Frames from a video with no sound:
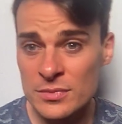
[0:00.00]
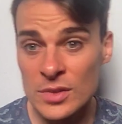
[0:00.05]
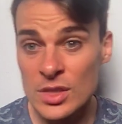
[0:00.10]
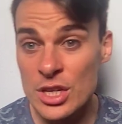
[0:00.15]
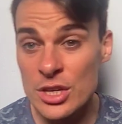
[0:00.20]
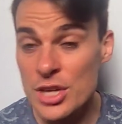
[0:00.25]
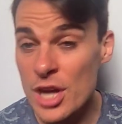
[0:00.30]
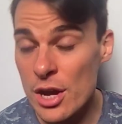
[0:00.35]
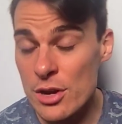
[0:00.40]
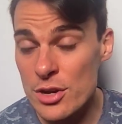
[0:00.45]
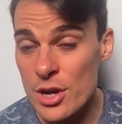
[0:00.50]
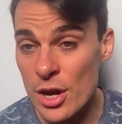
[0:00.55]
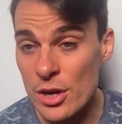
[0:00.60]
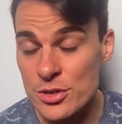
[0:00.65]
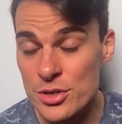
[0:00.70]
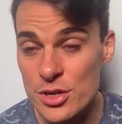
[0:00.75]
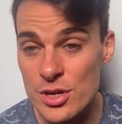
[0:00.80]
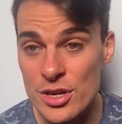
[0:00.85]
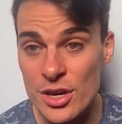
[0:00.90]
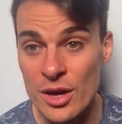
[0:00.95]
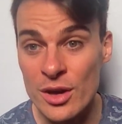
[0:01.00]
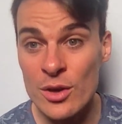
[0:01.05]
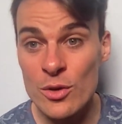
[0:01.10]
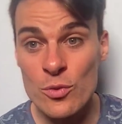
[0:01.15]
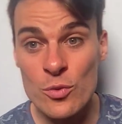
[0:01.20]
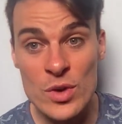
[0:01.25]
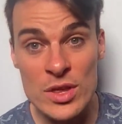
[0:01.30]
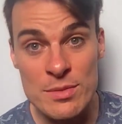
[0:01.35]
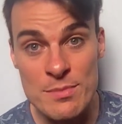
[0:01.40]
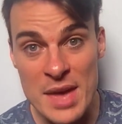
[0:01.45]
You don't know, do you?
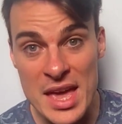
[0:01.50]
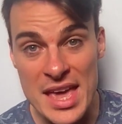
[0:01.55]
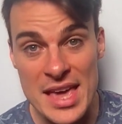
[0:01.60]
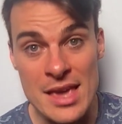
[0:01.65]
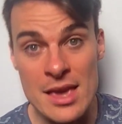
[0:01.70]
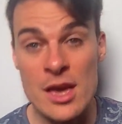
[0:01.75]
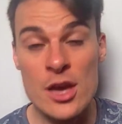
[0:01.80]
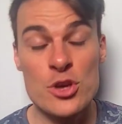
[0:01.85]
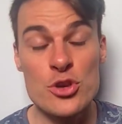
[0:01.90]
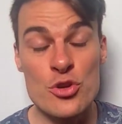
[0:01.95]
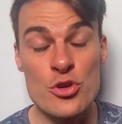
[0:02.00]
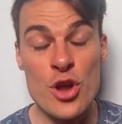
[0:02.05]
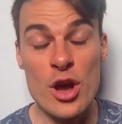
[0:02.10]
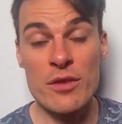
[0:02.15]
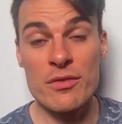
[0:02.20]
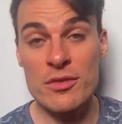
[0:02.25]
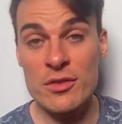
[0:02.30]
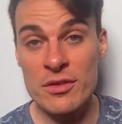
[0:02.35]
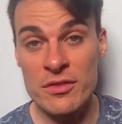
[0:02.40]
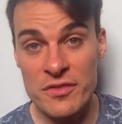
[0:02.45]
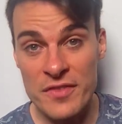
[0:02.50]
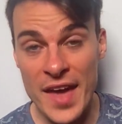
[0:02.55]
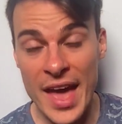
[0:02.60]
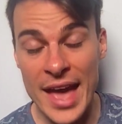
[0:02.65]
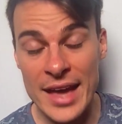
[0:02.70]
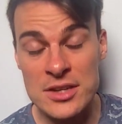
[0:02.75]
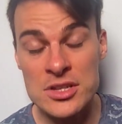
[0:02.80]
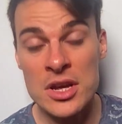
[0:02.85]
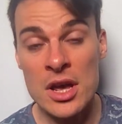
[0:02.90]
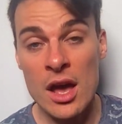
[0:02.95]
With me, you know for a
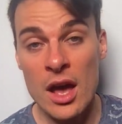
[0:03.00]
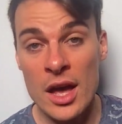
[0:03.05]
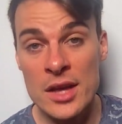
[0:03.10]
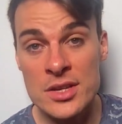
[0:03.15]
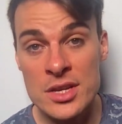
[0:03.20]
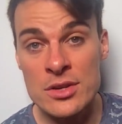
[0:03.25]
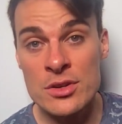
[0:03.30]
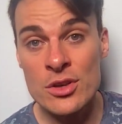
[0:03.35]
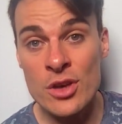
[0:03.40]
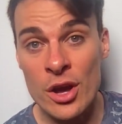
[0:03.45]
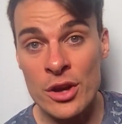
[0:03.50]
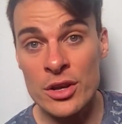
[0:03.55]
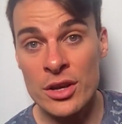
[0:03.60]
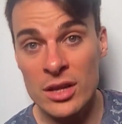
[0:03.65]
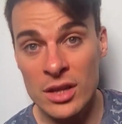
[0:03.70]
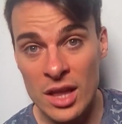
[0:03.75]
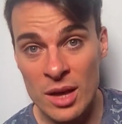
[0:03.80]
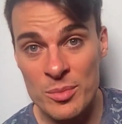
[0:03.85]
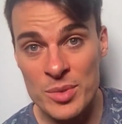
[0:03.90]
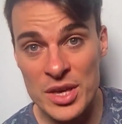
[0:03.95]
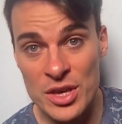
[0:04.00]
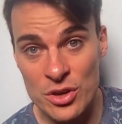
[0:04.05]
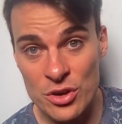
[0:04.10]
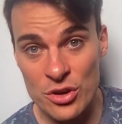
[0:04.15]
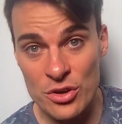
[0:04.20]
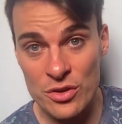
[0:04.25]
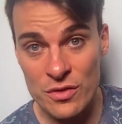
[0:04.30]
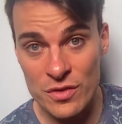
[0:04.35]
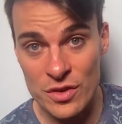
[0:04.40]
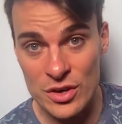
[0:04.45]
fact I didn't go to Columbia
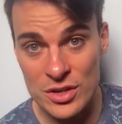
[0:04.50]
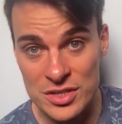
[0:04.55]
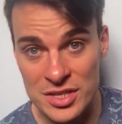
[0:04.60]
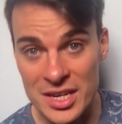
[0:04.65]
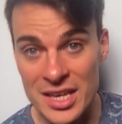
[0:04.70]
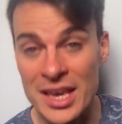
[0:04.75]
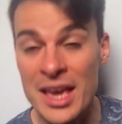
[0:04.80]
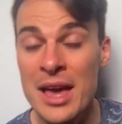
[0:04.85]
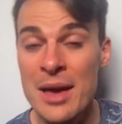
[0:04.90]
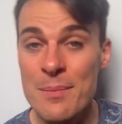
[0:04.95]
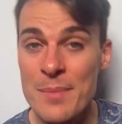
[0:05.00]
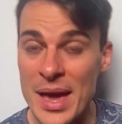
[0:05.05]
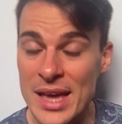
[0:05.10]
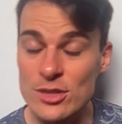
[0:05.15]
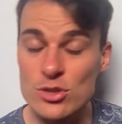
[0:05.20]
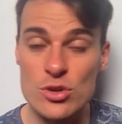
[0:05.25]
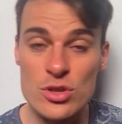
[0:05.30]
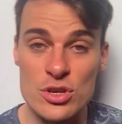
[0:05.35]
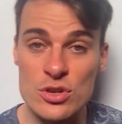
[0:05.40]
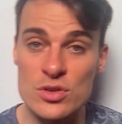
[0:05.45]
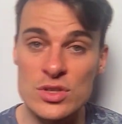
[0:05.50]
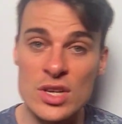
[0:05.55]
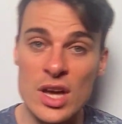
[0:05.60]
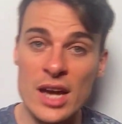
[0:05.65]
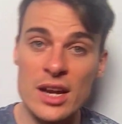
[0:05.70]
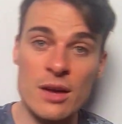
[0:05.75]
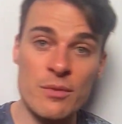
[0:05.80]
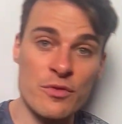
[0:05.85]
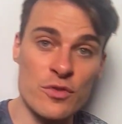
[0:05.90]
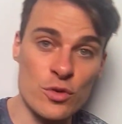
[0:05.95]
University. Make sure that you
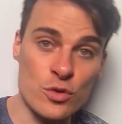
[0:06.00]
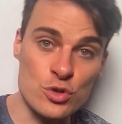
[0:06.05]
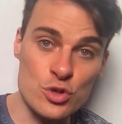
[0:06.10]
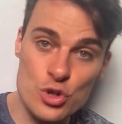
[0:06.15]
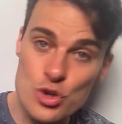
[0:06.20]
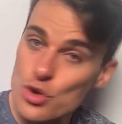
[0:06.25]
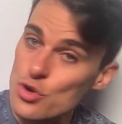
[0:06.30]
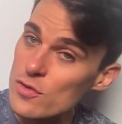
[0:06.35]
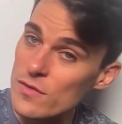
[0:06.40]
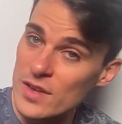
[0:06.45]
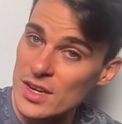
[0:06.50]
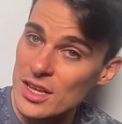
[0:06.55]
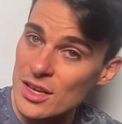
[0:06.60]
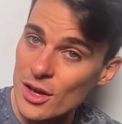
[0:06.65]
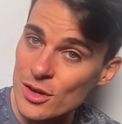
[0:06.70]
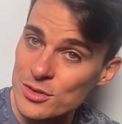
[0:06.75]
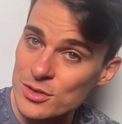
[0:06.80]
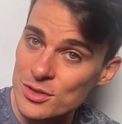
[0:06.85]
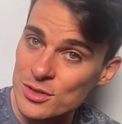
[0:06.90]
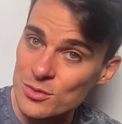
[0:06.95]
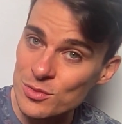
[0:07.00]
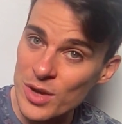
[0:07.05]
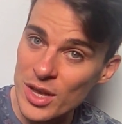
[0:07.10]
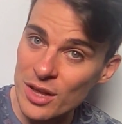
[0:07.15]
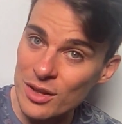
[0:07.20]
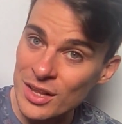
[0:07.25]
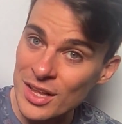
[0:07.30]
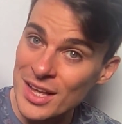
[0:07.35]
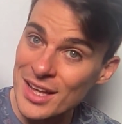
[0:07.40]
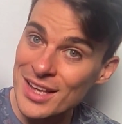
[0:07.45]
sign up for two videos as
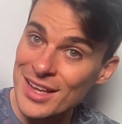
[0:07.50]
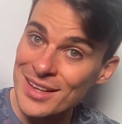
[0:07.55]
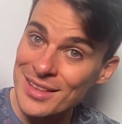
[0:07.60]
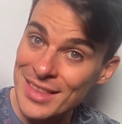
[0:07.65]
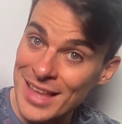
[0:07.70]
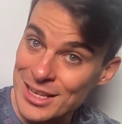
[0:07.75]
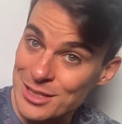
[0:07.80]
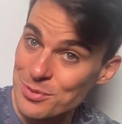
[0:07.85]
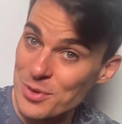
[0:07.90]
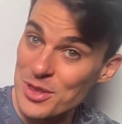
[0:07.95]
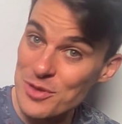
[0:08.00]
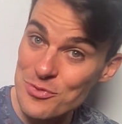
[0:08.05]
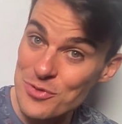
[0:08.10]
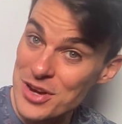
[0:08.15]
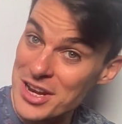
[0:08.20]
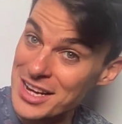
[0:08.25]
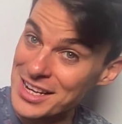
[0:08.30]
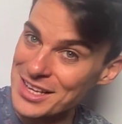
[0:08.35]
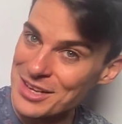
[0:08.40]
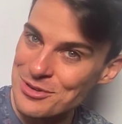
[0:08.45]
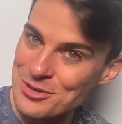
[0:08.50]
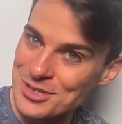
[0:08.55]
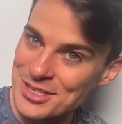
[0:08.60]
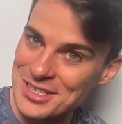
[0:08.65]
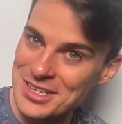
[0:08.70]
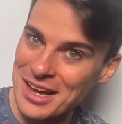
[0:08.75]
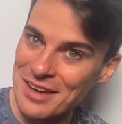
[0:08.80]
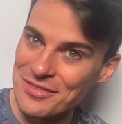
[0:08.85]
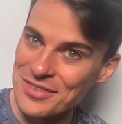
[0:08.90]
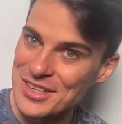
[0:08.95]
well. That's where the really good
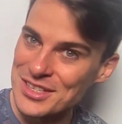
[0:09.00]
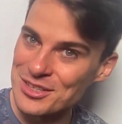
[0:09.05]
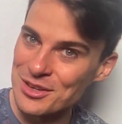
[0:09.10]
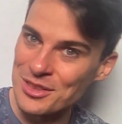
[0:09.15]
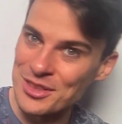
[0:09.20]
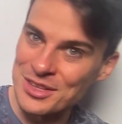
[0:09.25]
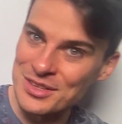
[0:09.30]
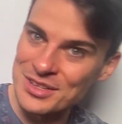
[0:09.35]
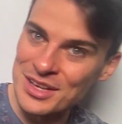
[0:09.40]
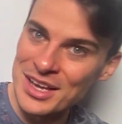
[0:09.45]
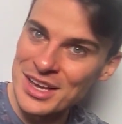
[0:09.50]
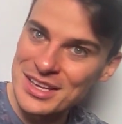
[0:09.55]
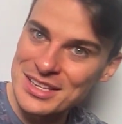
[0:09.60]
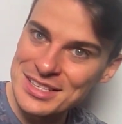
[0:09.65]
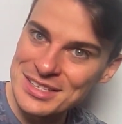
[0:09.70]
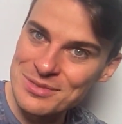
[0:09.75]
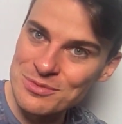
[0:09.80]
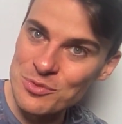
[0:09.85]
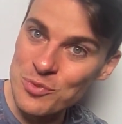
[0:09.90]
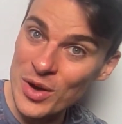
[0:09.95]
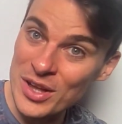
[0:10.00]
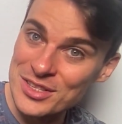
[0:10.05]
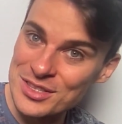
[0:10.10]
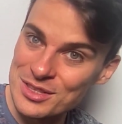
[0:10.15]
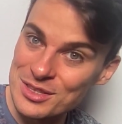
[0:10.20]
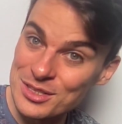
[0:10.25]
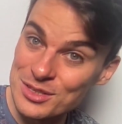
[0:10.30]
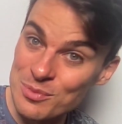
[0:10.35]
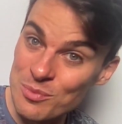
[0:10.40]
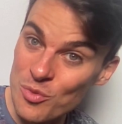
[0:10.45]
stuff is on this one.
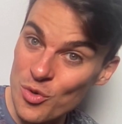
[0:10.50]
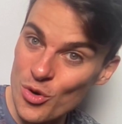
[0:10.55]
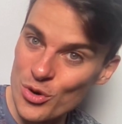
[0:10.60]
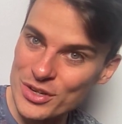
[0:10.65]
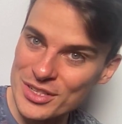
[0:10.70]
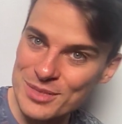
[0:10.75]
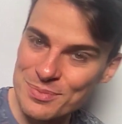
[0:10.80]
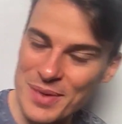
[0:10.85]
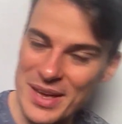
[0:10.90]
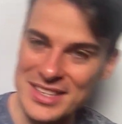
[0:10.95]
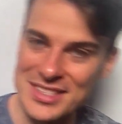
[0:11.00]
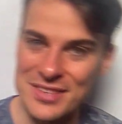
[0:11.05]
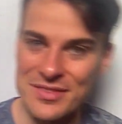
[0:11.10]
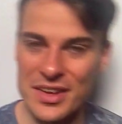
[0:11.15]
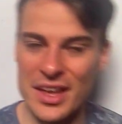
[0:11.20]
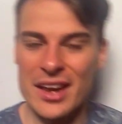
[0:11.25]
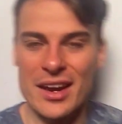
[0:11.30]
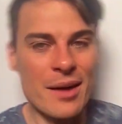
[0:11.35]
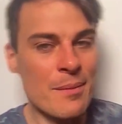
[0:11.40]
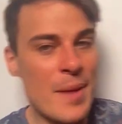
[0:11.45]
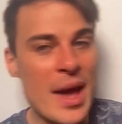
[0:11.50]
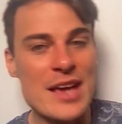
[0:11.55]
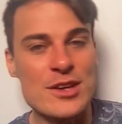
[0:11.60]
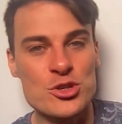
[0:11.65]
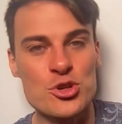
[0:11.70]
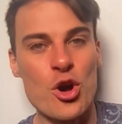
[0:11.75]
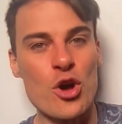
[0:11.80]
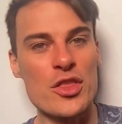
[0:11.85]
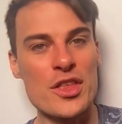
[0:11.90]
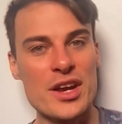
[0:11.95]
It's more expensive. And I make
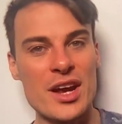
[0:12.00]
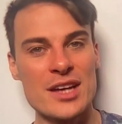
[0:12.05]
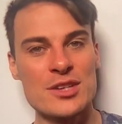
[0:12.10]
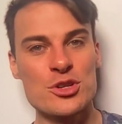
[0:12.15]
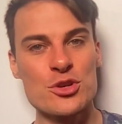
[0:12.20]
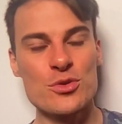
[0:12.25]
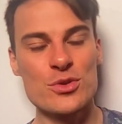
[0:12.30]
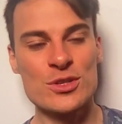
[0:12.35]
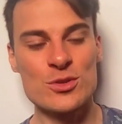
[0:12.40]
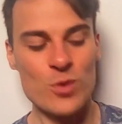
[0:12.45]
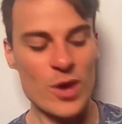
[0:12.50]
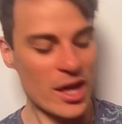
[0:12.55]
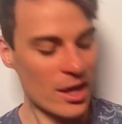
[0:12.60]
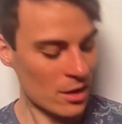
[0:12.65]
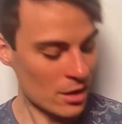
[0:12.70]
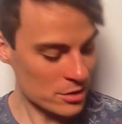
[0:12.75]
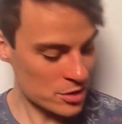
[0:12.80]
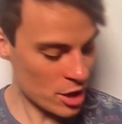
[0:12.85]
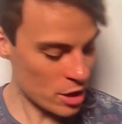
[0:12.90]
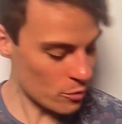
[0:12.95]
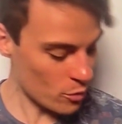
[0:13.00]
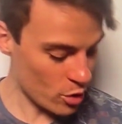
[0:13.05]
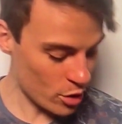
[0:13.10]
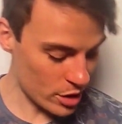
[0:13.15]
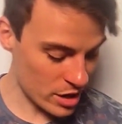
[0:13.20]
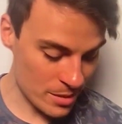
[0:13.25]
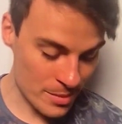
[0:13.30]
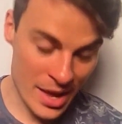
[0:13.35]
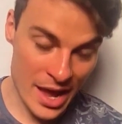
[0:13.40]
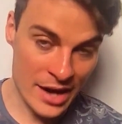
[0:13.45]
sure that I do as well. Don't
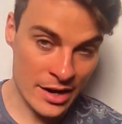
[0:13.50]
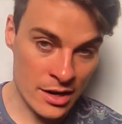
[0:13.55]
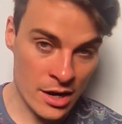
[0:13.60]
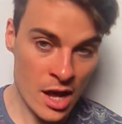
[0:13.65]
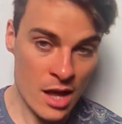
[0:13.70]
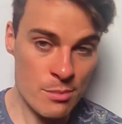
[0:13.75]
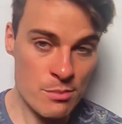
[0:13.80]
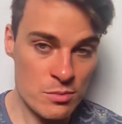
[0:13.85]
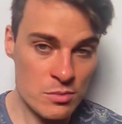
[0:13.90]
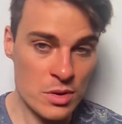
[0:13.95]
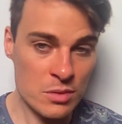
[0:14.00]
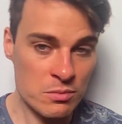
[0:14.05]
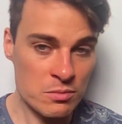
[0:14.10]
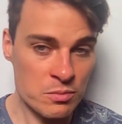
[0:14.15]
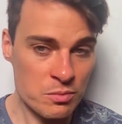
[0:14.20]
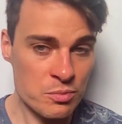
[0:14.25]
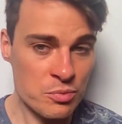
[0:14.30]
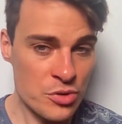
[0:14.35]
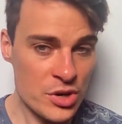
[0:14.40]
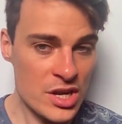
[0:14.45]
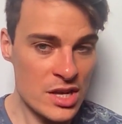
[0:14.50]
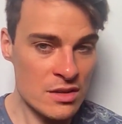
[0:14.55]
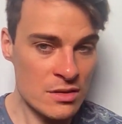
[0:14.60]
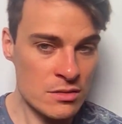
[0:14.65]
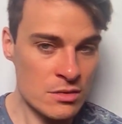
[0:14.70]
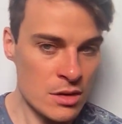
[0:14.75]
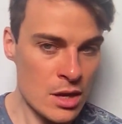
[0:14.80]
worry about it. I'm a pretty